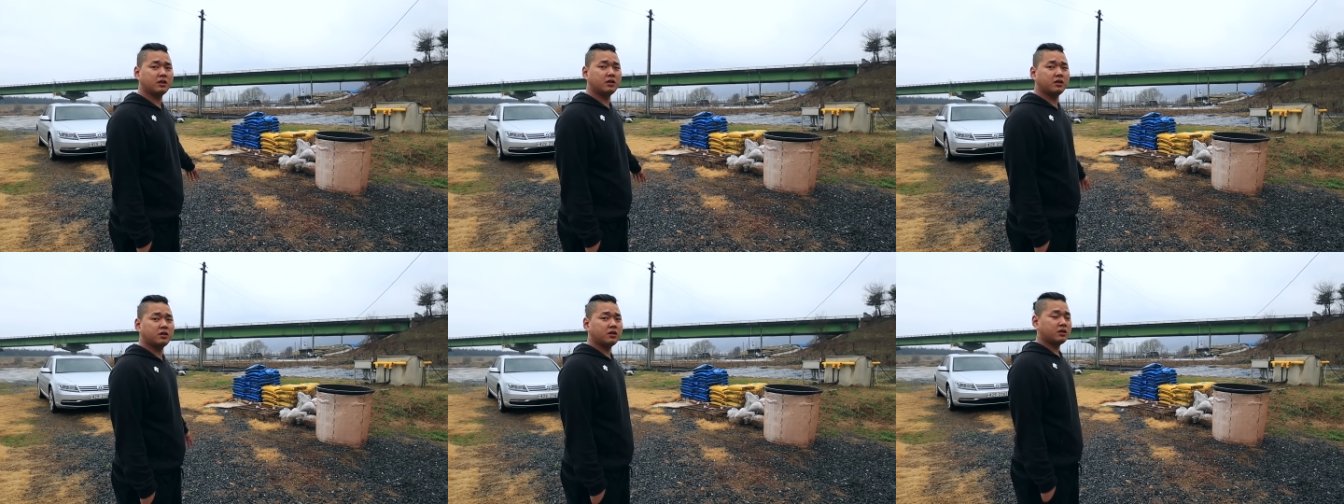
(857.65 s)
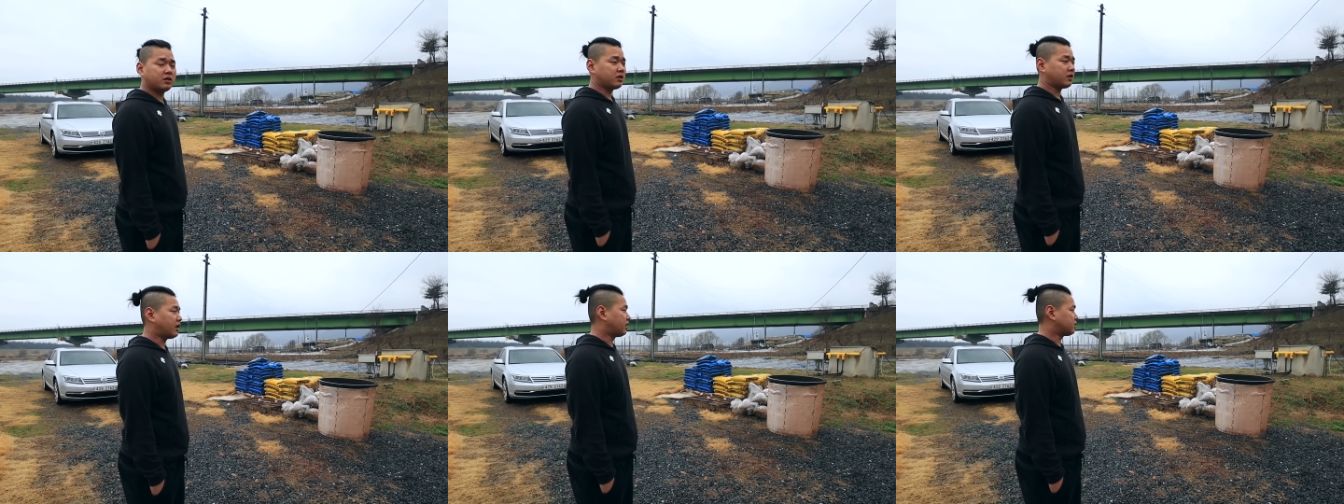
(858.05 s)
Yeah.
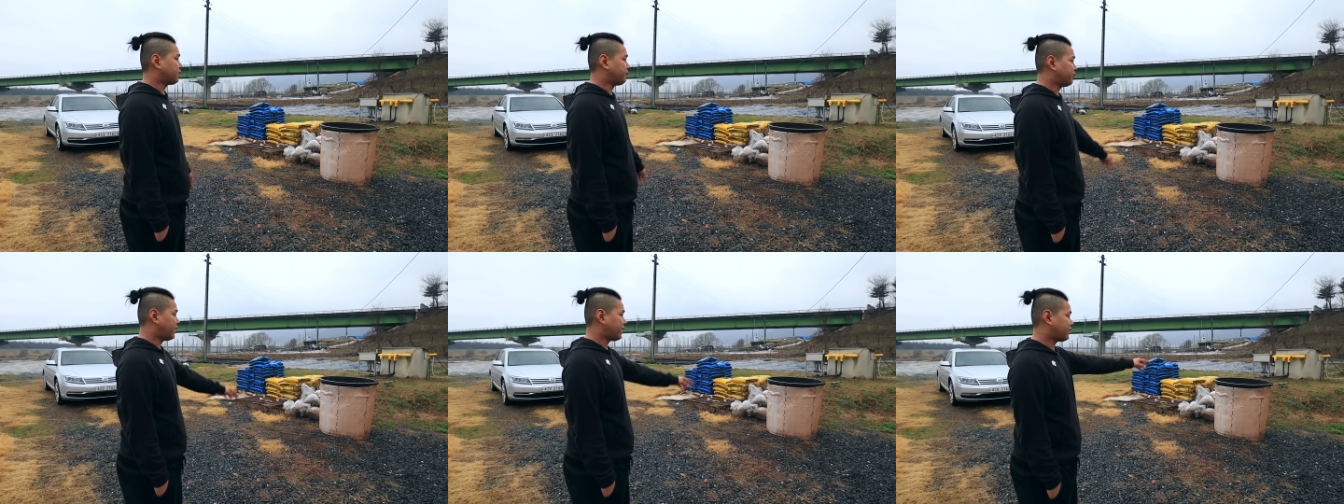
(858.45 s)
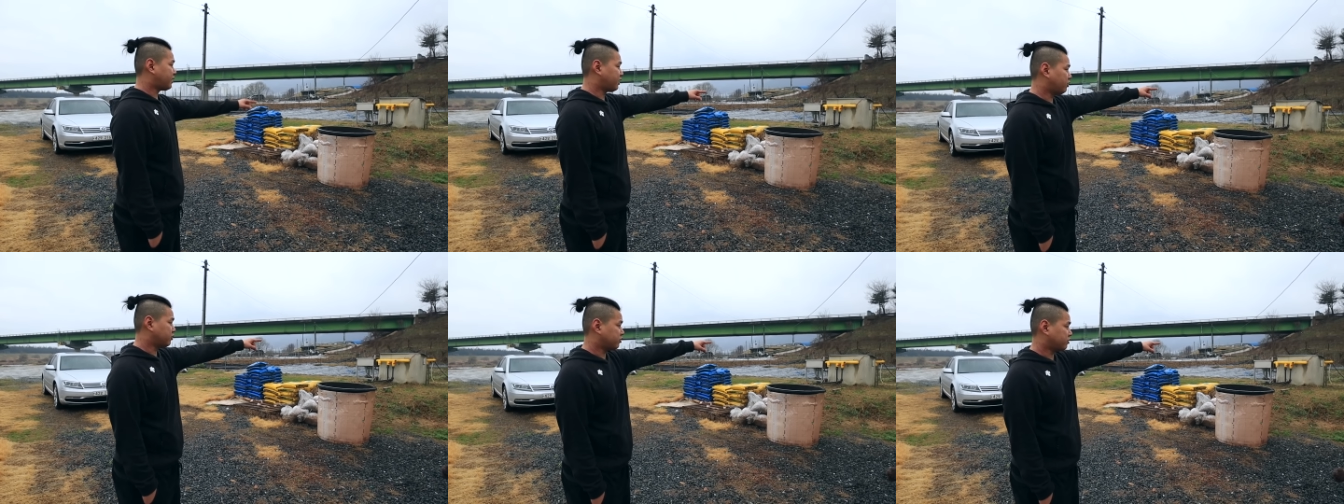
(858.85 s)
Yeah, the black
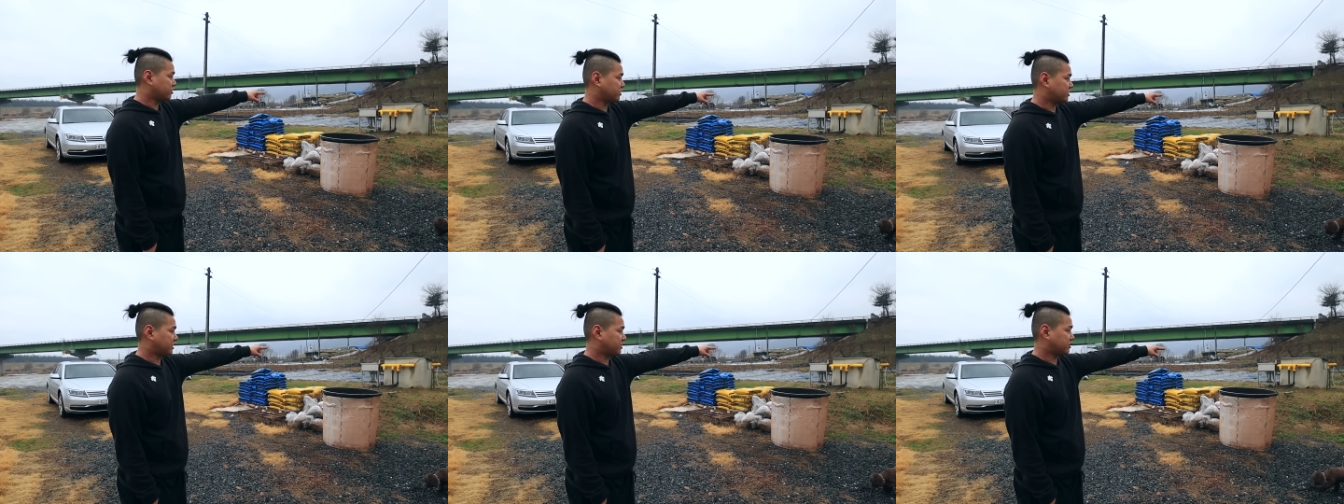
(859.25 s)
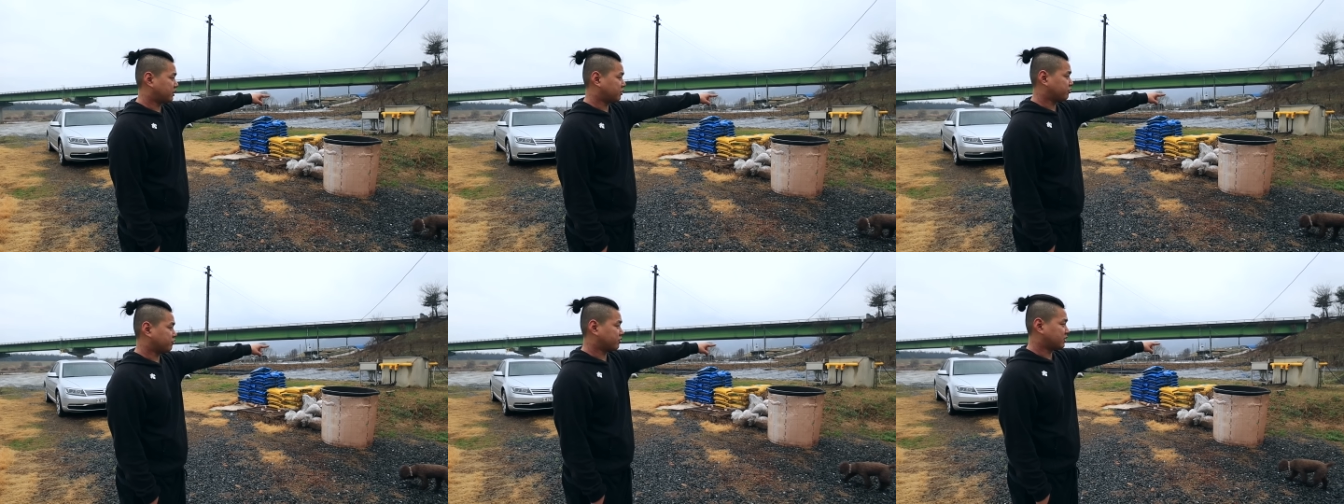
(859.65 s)
thing on uh,
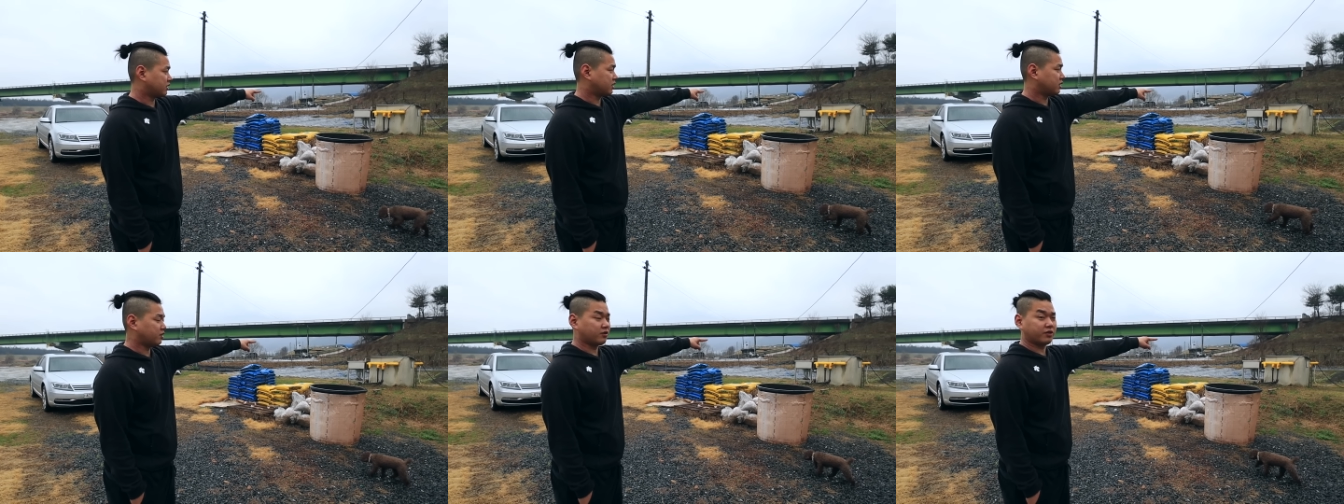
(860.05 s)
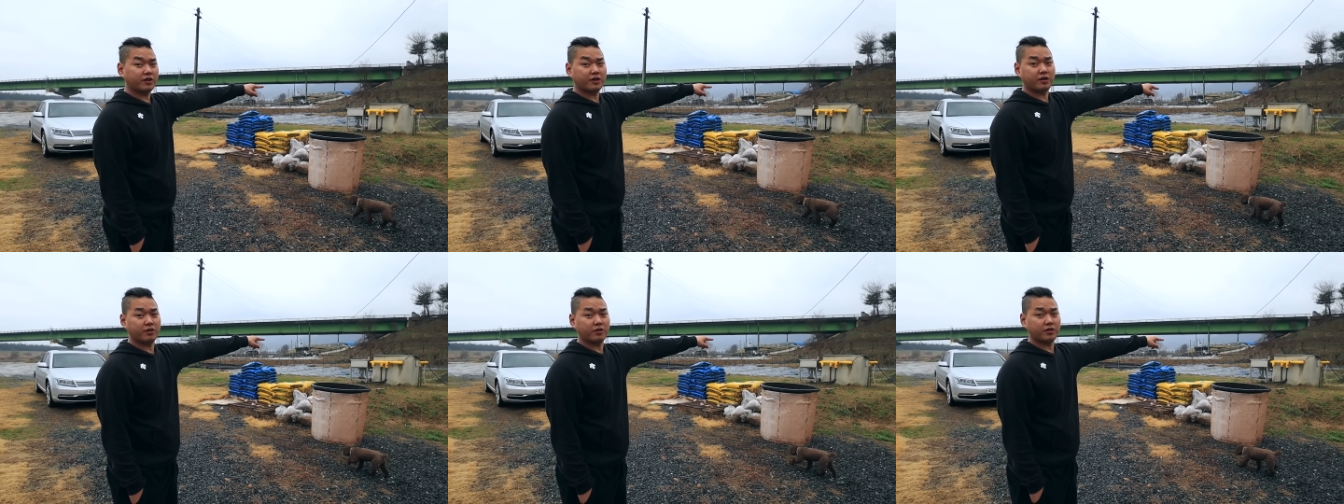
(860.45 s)
that you see on
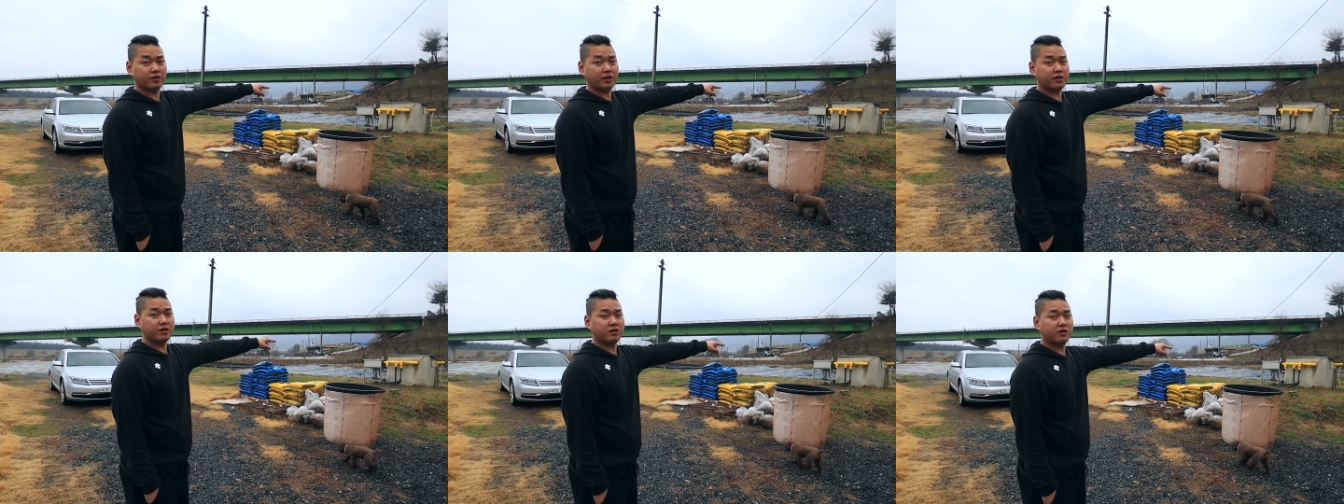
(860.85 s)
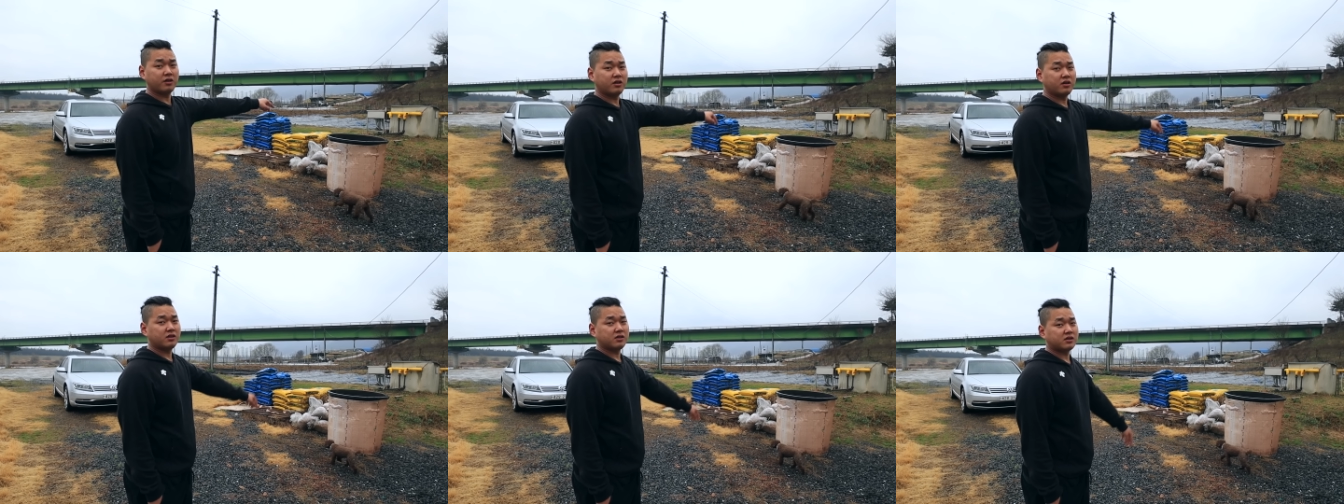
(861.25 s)
the on there. Uh
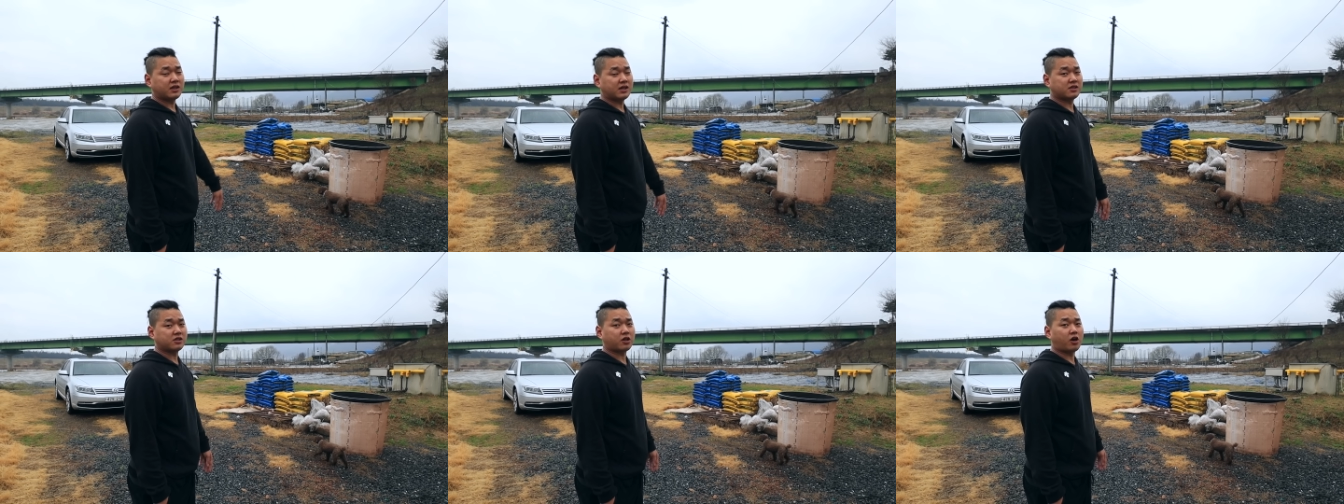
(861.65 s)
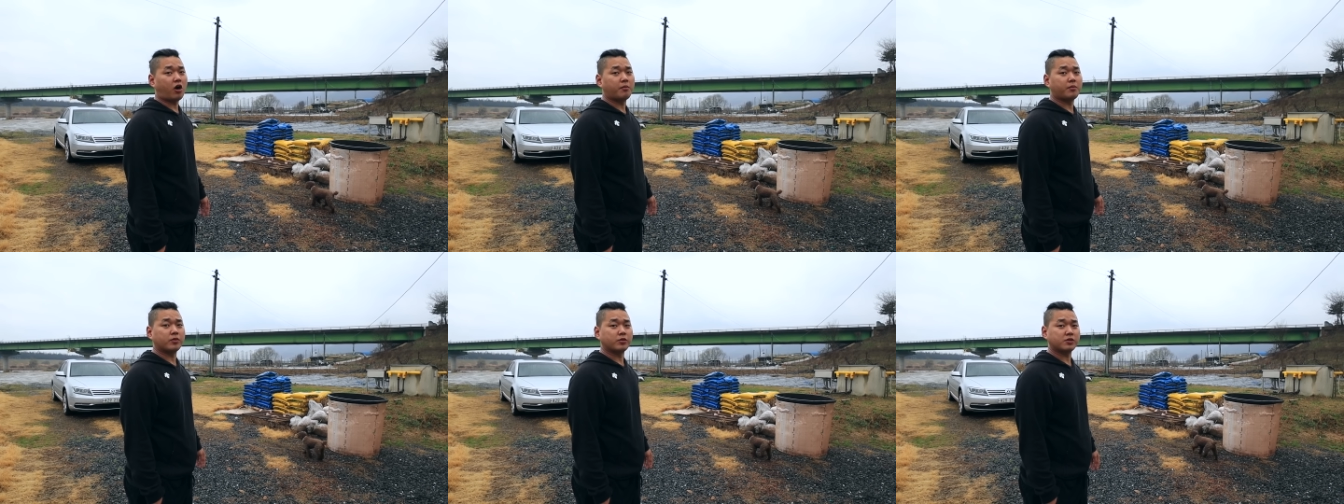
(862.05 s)
-huh. That's the uh-huh.
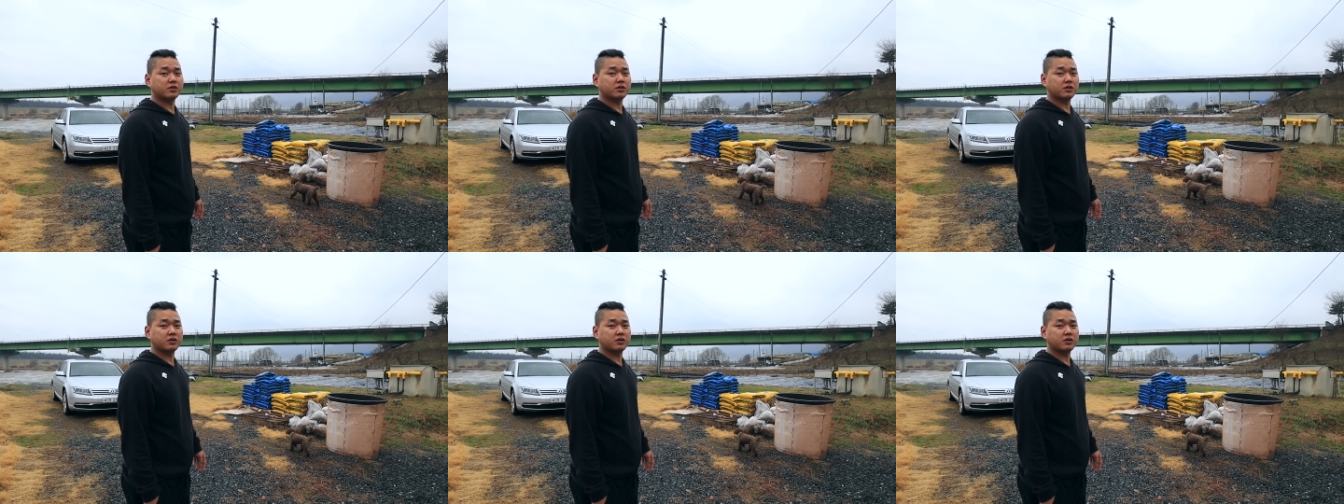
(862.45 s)
compost.